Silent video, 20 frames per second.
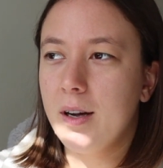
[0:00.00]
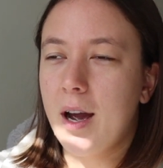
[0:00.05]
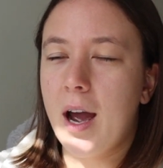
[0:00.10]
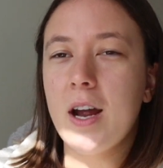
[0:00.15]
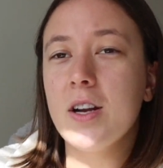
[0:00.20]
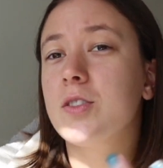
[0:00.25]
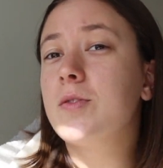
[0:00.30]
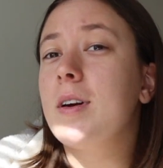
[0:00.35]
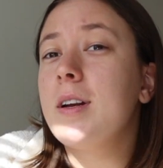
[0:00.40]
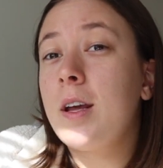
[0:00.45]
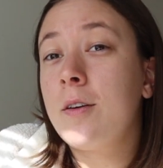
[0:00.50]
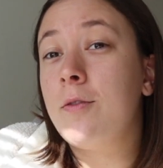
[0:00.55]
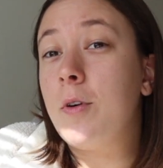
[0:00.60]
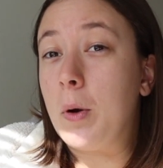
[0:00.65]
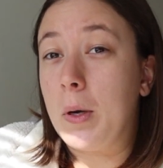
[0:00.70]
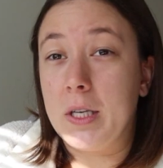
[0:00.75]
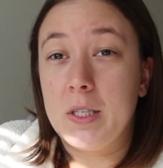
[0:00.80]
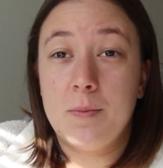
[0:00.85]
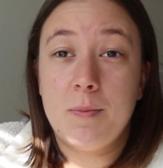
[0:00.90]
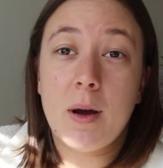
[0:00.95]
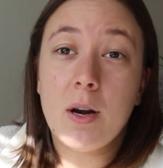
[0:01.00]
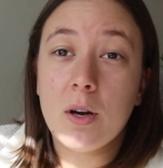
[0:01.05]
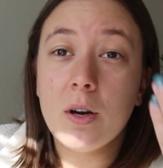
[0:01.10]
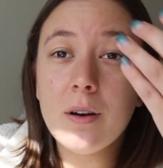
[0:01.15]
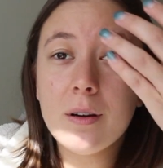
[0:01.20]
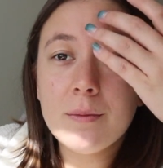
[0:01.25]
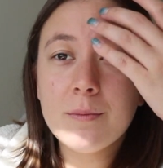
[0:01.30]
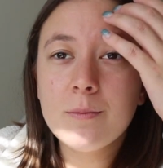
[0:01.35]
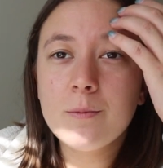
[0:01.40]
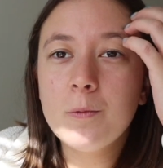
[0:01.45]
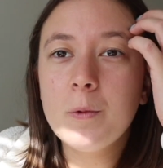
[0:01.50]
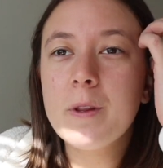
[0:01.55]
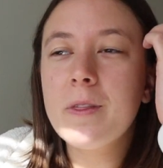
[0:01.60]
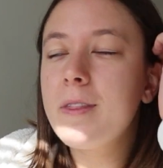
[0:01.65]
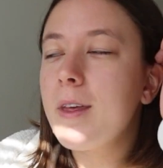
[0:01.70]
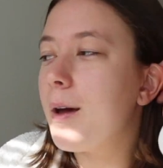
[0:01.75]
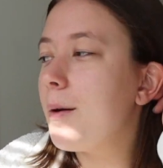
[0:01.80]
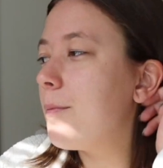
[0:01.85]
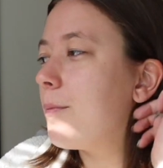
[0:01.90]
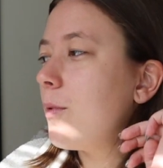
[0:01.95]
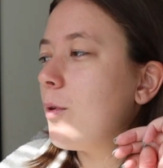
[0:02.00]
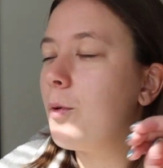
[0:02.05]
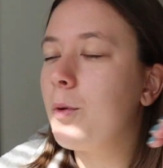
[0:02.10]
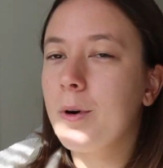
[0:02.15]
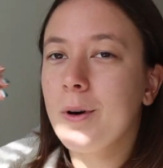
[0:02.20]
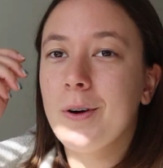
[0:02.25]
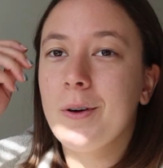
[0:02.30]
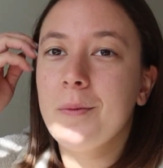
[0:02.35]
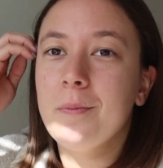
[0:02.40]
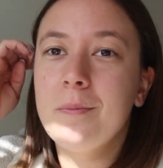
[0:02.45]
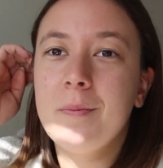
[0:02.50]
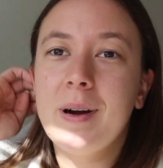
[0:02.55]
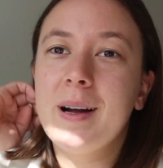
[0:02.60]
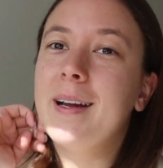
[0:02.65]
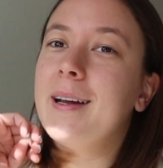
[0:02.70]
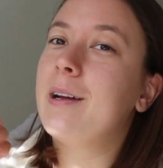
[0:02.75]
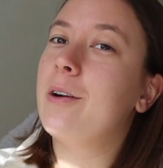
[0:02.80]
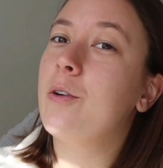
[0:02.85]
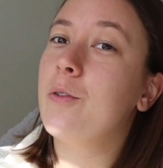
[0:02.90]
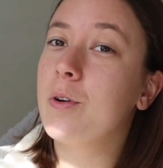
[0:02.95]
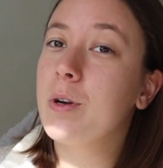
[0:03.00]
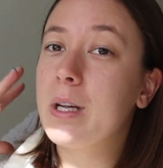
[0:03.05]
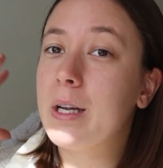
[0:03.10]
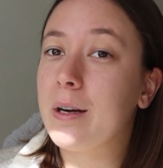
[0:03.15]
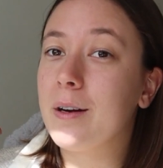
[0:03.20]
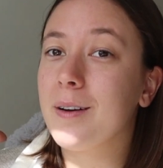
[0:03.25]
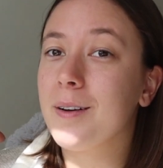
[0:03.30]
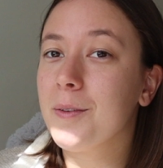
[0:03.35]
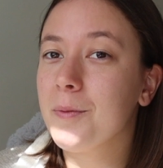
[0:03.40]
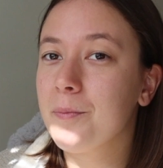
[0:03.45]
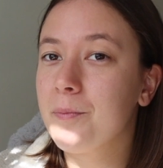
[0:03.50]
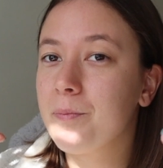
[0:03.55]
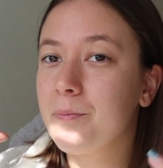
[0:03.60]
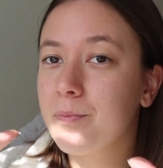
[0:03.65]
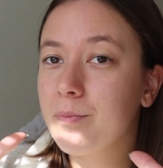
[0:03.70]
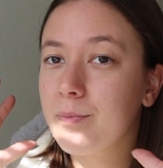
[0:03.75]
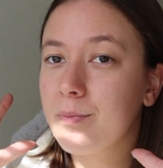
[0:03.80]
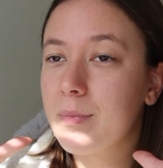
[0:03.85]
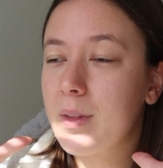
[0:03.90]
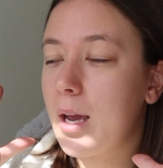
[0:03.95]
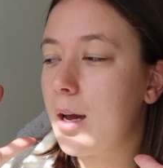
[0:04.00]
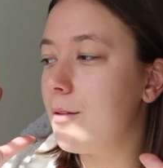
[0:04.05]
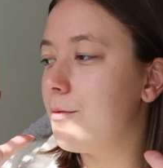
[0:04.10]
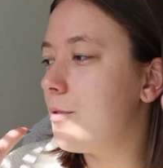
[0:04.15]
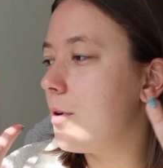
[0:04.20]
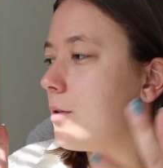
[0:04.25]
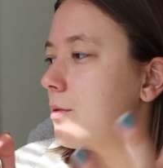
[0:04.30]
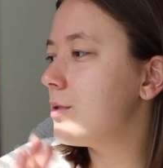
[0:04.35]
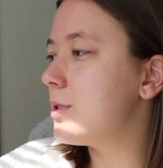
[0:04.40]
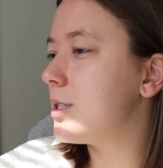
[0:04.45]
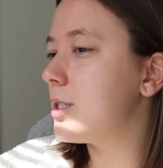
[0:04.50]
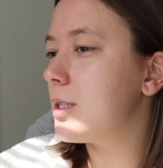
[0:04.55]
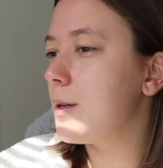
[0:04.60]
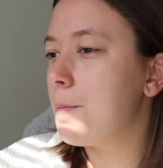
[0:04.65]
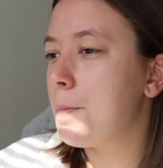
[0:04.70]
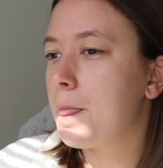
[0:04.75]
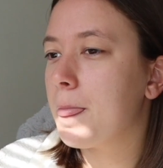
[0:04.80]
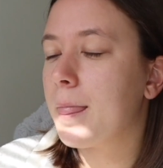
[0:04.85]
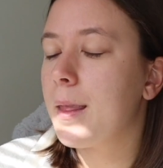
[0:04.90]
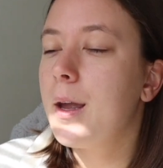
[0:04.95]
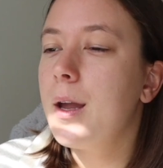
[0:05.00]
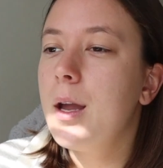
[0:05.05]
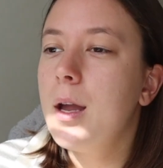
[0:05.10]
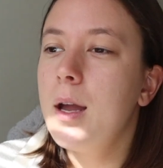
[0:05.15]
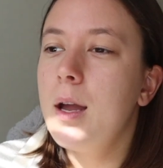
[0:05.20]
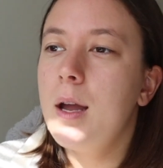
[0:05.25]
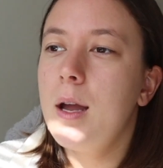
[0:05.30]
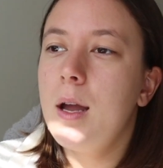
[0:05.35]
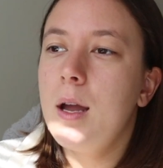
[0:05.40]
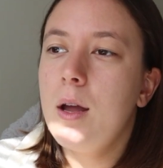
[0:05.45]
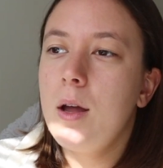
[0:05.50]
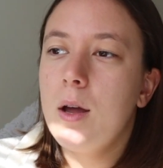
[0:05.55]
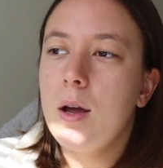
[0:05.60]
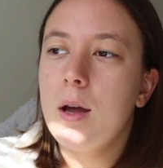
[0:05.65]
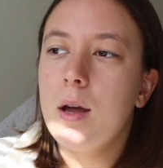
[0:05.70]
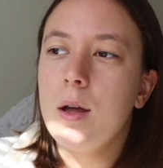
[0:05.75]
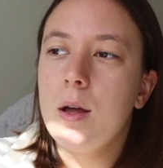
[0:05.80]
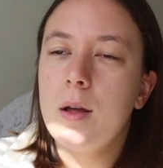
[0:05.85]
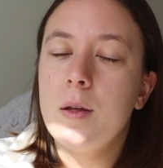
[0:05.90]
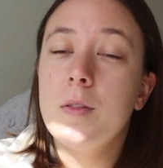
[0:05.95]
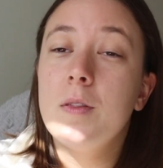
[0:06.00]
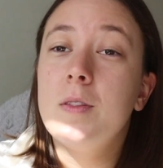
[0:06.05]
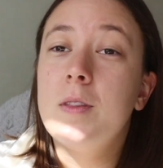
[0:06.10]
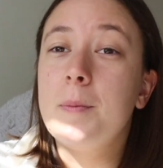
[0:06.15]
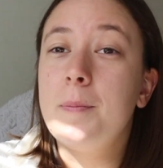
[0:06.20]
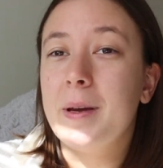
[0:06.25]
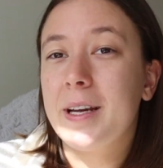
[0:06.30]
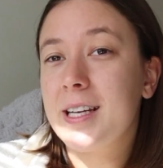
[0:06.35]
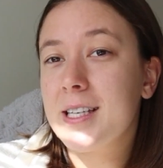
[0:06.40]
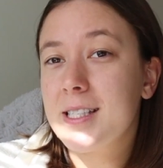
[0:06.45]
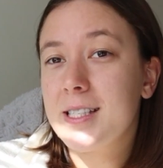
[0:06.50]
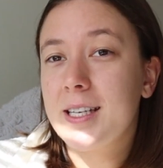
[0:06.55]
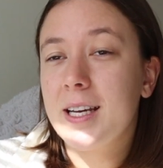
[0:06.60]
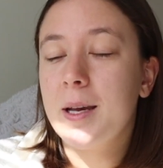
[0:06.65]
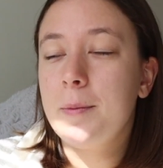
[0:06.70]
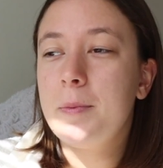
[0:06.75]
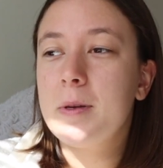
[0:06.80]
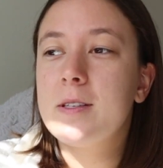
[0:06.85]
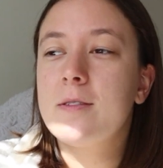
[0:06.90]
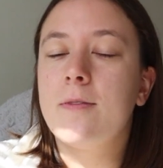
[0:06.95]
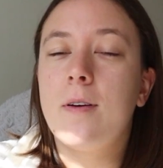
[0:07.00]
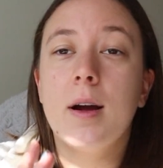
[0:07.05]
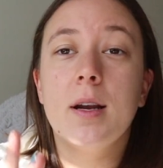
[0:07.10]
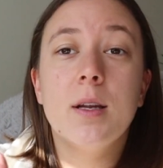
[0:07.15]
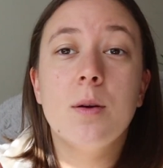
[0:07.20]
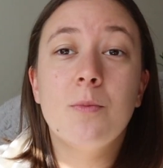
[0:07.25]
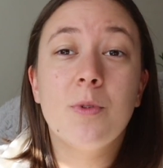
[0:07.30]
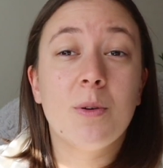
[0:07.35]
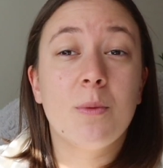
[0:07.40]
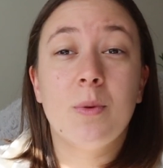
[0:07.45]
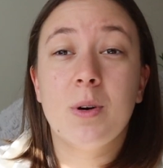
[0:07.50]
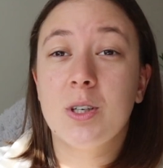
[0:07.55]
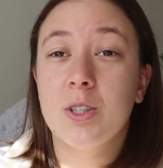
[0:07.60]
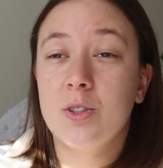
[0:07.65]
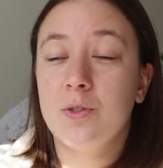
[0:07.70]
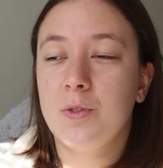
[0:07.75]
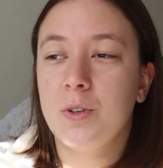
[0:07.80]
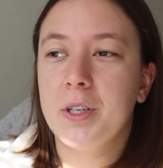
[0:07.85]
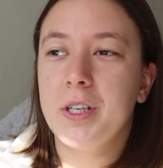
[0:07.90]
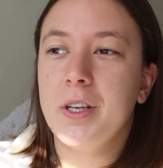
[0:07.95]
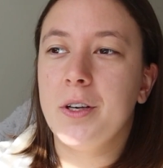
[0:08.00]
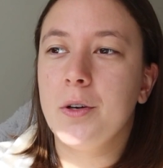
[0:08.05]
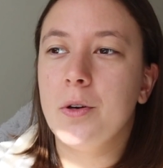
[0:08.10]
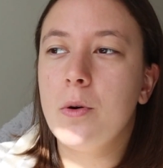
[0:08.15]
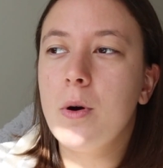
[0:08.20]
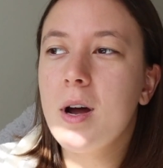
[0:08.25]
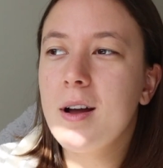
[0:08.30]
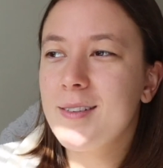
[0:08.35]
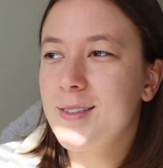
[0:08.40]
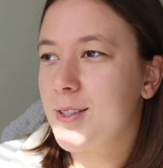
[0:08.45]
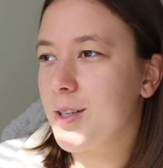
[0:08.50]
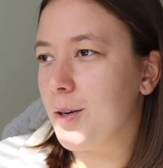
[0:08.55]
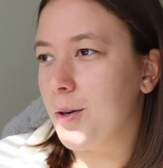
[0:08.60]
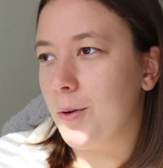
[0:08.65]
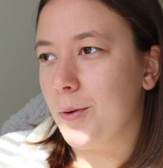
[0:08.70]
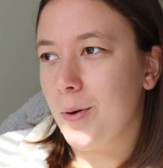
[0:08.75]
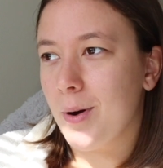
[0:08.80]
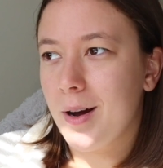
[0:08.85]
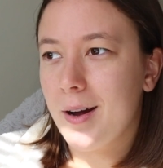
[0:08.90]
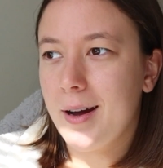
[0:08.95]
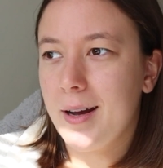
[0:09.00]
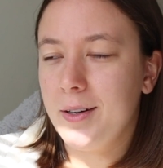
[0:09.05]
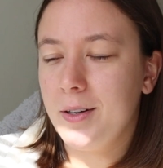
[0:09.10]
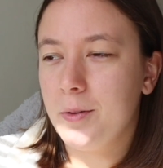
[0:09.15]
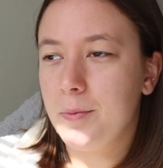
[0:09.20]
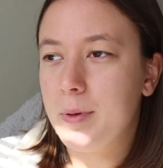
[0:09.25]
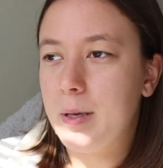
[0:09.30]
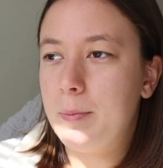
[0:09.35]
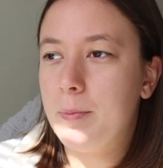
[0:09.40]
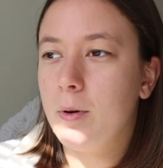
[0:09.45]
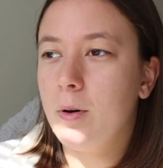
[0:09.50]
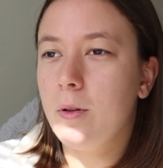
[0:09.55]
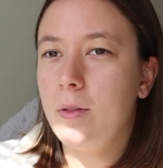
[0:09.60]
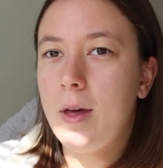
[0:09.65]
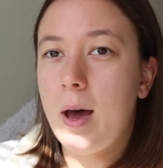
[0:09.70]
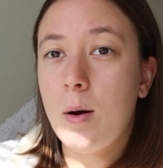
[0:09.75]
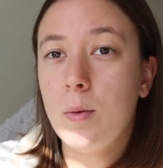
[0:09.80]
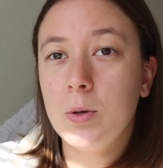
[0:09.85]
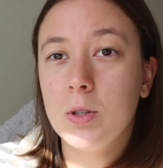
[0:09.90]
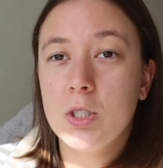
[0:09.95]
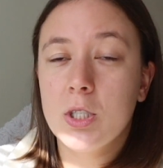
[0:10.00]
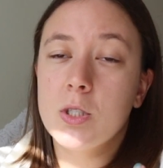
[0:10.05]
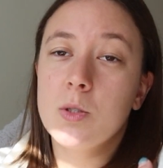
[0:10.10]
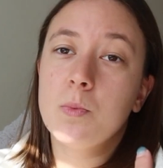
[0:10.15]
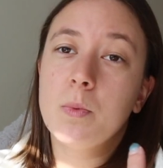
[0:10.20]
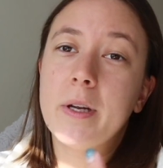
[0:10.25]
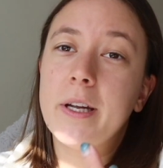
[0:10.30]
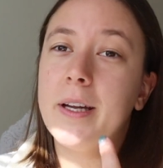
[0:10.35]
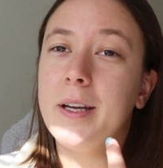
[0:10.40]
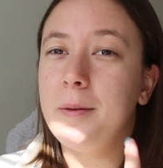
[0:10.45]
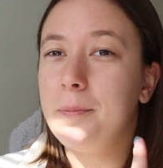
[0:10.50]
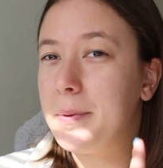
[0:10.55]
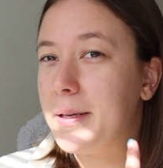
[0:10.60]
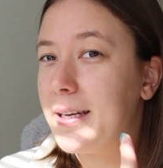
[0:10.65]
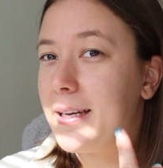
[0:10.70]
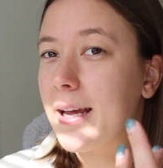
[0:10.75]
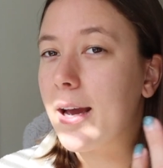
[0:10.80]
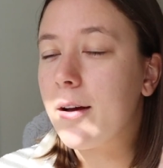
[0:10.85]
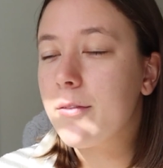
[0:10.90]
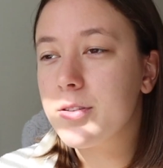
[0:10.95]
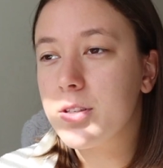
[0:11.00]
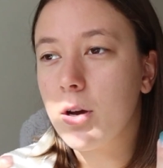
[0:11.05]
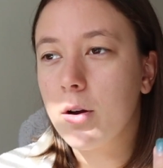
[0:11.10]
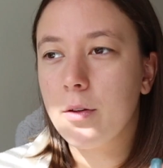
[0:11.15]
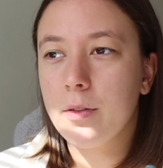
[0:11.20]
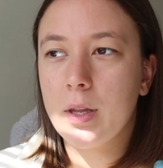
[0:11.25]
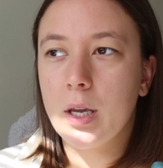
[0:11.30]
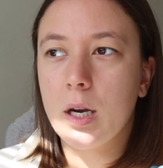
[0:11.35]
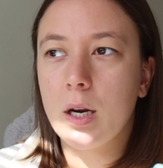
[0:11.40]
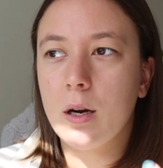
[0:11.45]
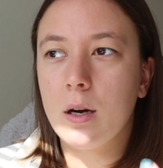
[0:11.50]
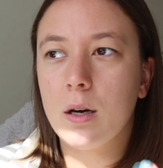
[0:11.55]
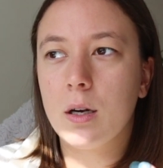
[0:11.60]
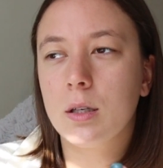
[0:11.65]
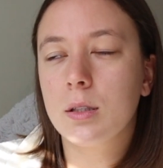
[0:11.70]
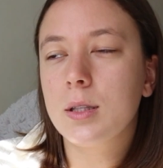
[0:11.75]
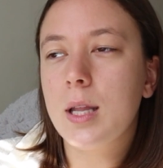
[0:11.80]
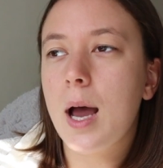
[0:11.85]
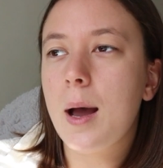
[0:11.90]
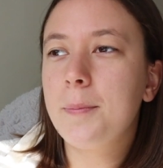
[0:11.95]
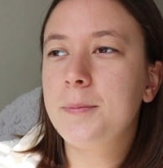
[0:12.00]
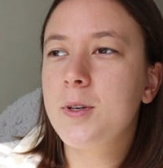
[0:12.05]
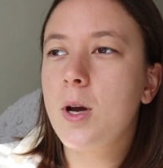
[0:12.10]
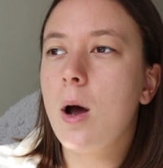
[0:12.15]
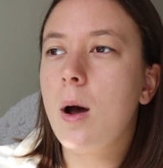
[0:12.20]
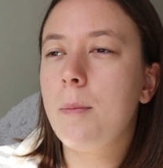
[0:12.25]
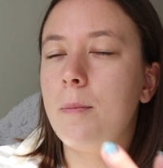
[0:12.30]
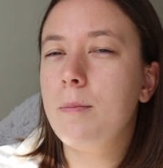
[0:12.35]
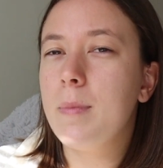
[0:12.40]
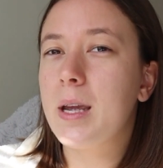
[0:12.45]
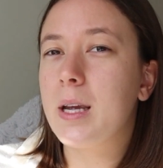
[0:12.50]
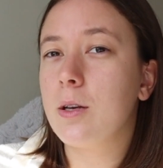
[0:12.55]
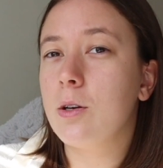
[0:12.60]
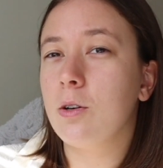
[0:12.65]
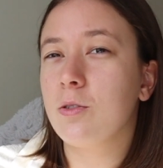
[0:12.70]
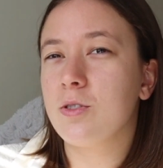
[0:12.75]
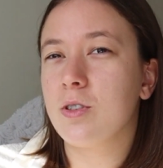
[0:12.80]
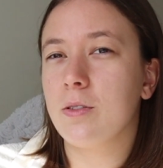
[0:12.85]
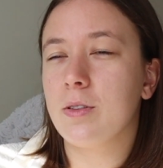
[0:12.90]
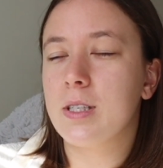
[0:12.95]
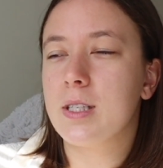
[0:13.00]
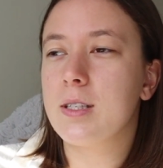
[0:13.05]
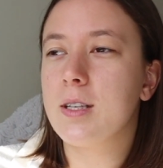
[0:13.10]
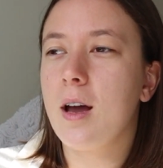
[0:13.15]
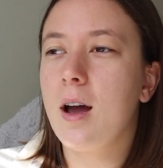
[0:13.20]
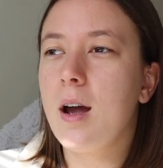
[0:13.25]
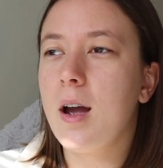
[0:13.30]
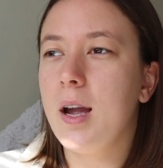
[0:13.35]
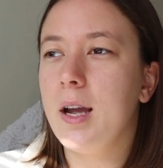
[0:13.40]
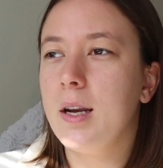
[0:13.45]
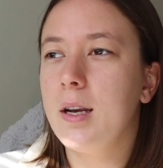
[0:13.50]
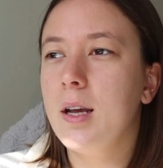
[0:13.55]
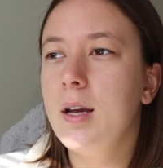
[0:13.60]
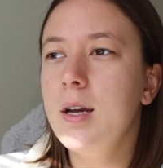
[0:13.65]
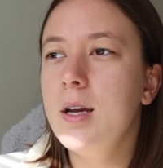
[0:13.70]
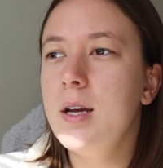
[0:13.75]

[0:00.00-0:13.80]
I just find I focus better with them, or my over-ear headphones. The biggest tip is finding what works for you. So I know people that will just read PDFs on their laptop, make notes on the side,